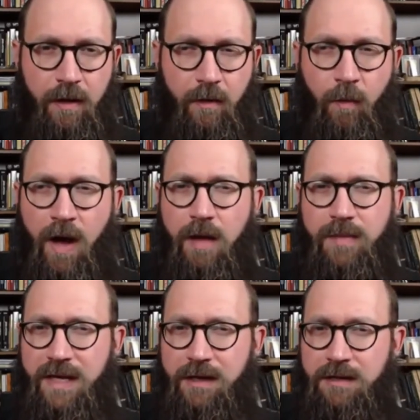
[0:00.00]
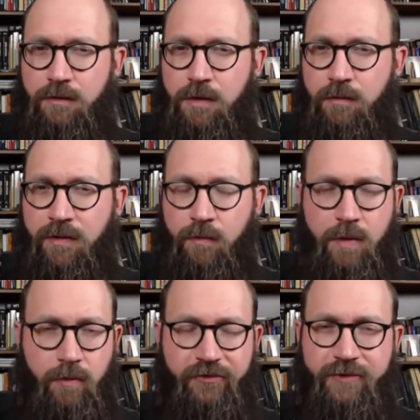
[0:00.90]
Why begin a story with "we
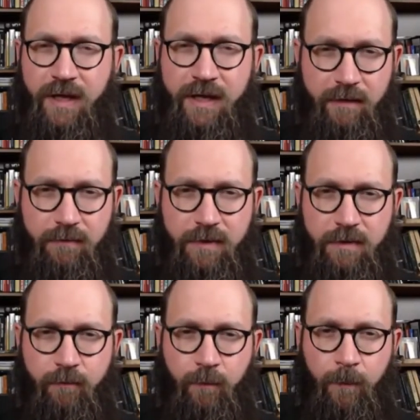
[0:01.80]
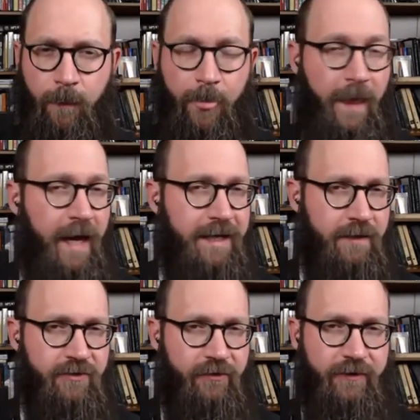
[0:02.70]
were slaves"? That's
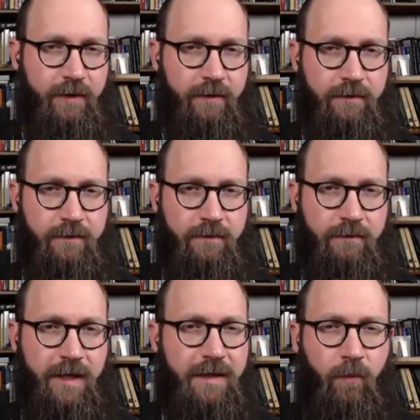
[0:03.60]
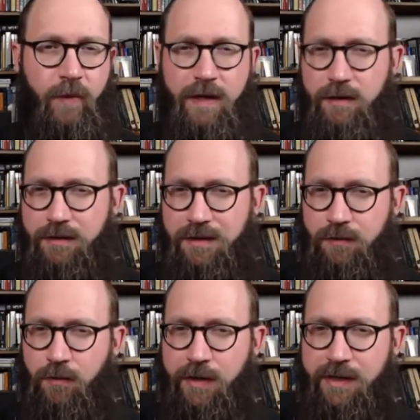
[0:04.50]
interesting. That's a weird
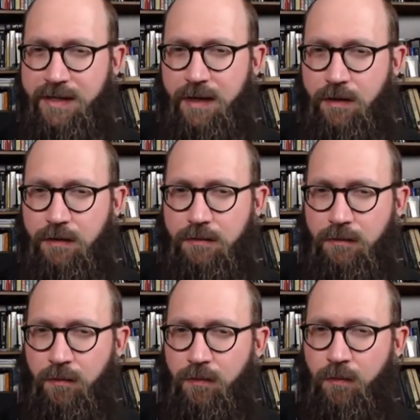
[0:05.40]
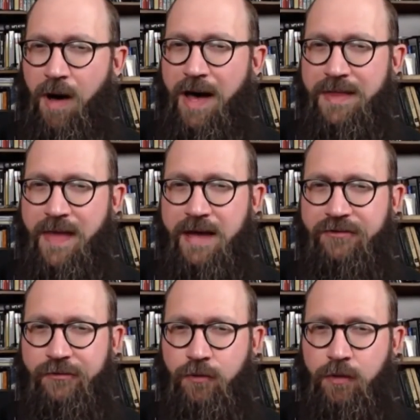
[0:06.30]
story to tell. Why that
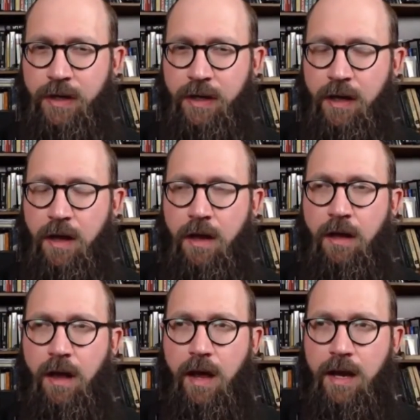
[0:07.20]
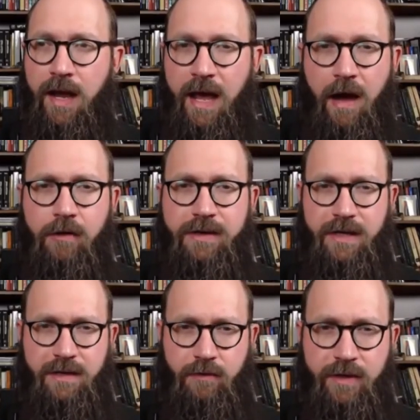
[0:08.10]
story and how does
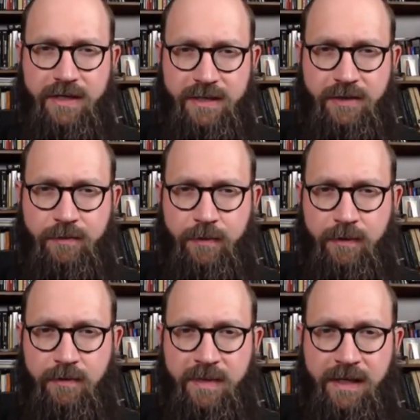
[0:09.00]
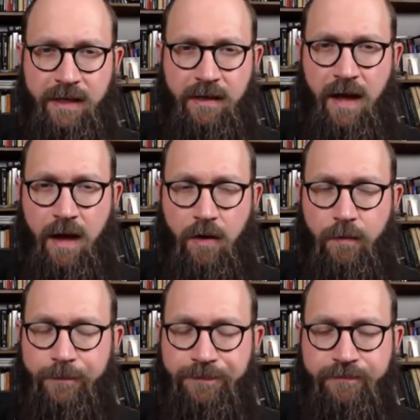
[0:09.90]
that story continue to produce meaning now?
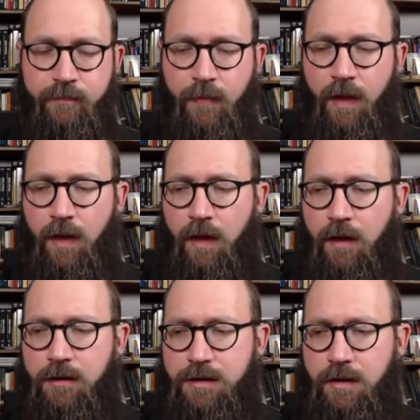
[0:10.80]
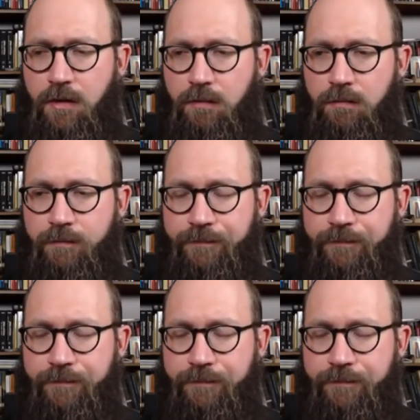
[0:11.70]
So